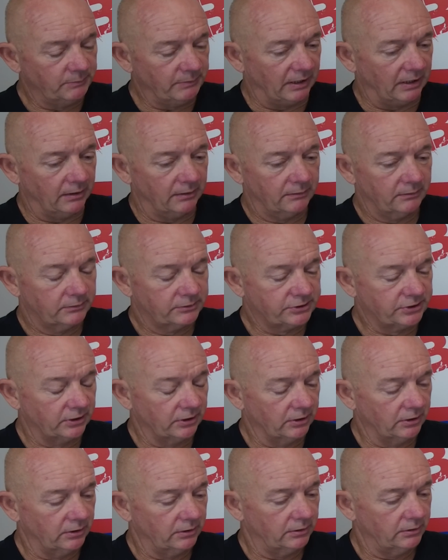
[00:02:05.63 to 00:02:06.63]
about
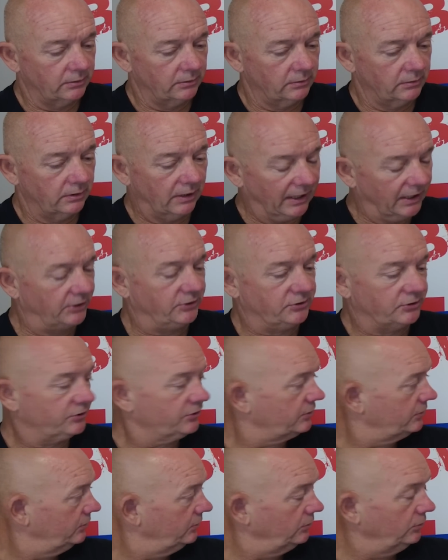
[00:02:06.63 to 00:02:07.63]

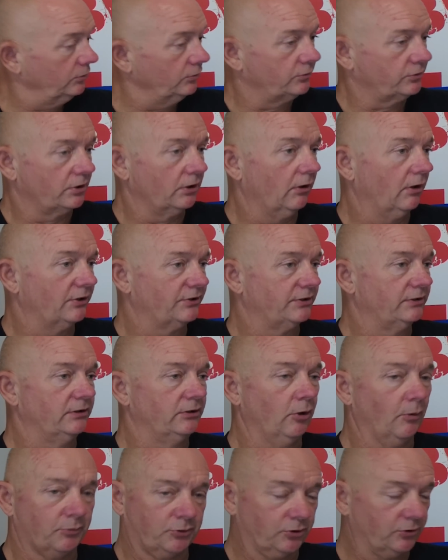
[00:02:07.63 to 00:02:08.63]
agents utilising
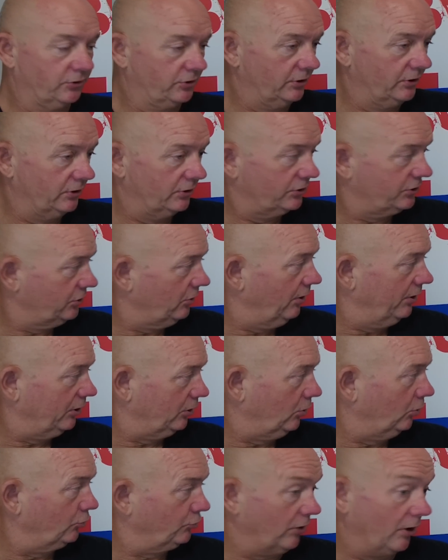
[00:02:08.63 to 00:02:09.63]
the option to sign
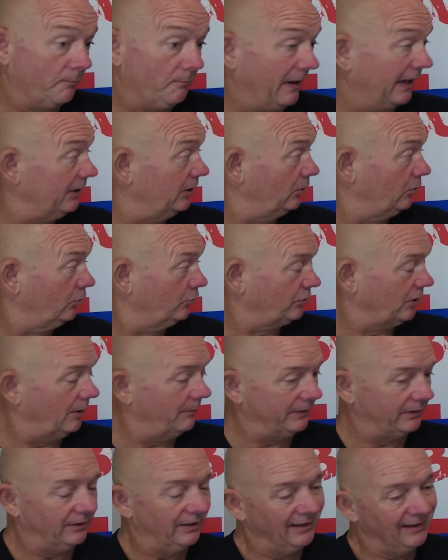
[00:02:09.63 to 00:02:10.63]
the contract and make the
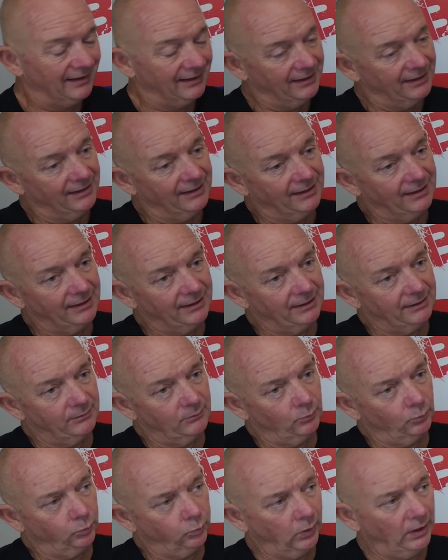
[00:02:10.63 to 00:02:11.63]
contract.
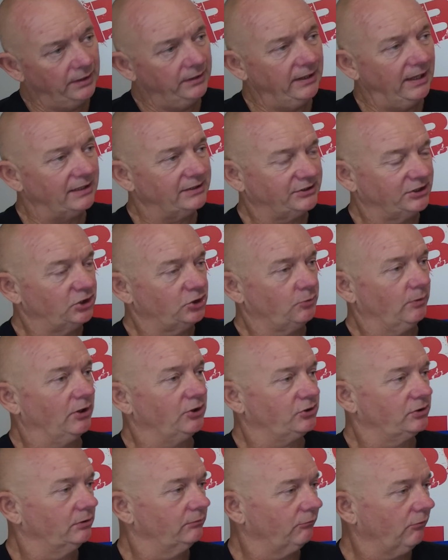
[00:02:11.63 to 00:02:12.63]
When that
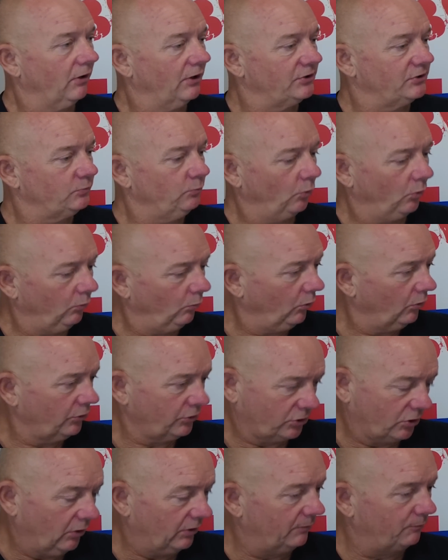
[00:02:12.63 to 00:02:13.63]
situation arises,
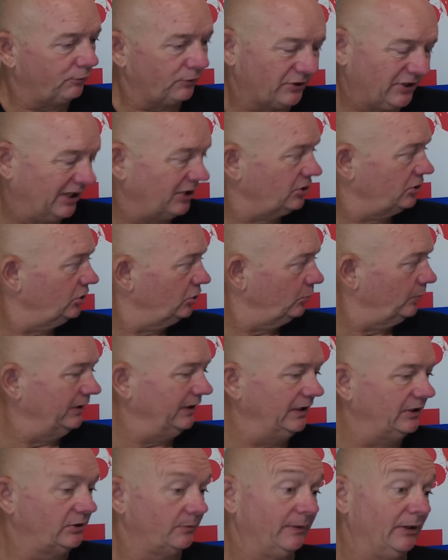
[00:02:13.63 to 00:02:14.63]
what kind of protection do we
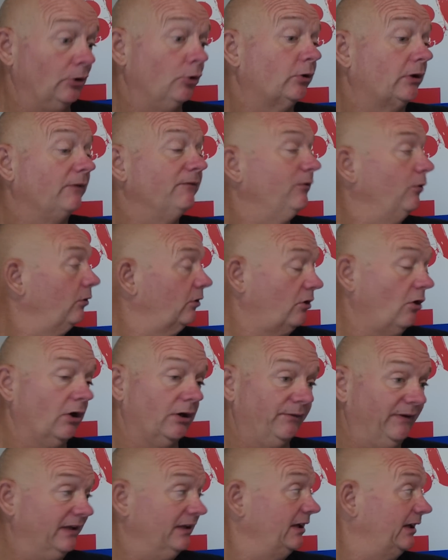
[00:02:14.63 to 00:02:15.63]
need to be looking for?
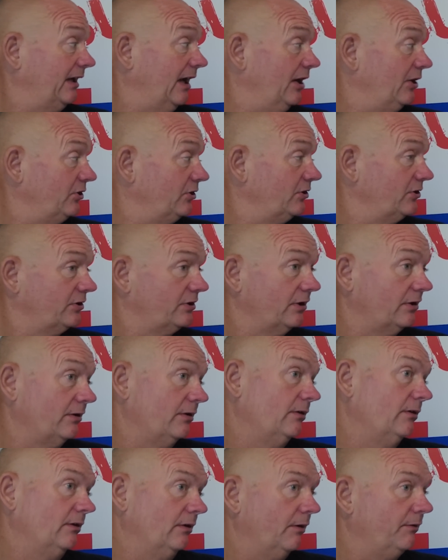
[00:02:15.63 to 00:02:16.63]
Kind of indications to,
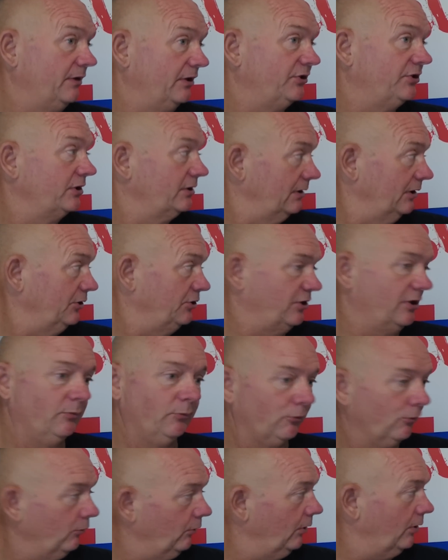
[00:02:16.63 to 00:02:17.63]
this is
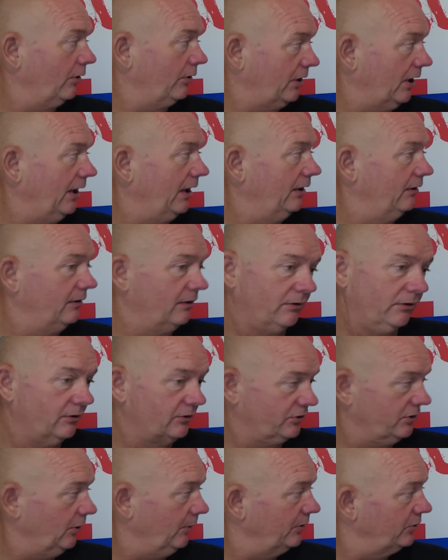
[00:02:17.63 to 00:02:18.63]
legit, we're all okay, and
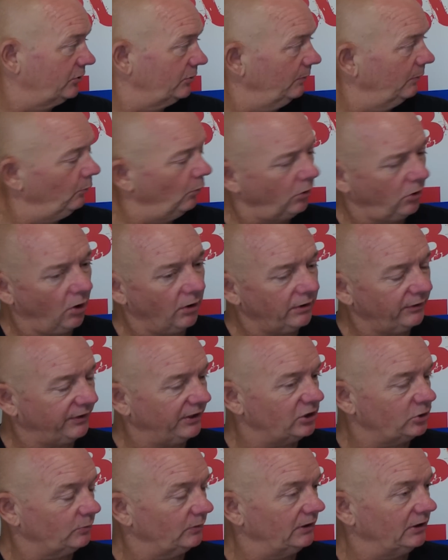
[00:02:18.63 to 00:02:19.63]
there's no issue. What kind of
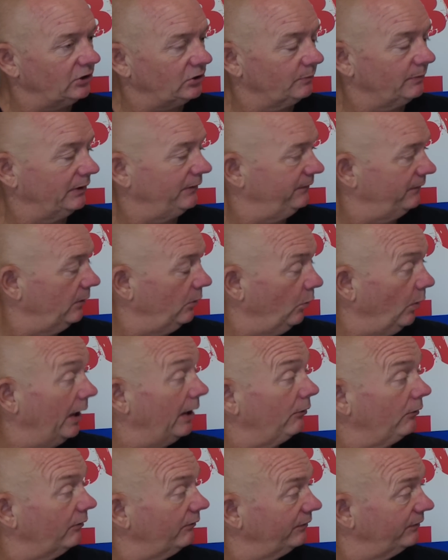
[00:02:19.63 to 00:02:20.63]
things do we need to be
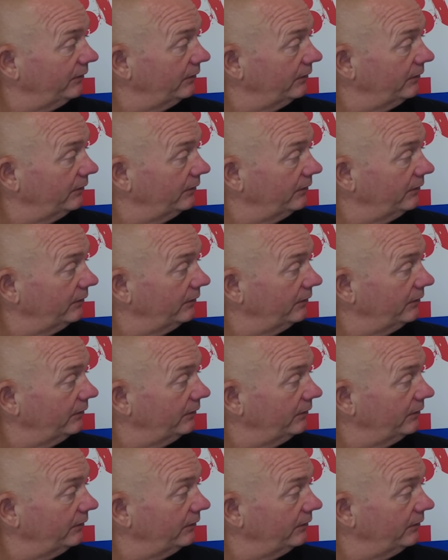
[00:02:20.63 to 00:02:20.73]
aware of?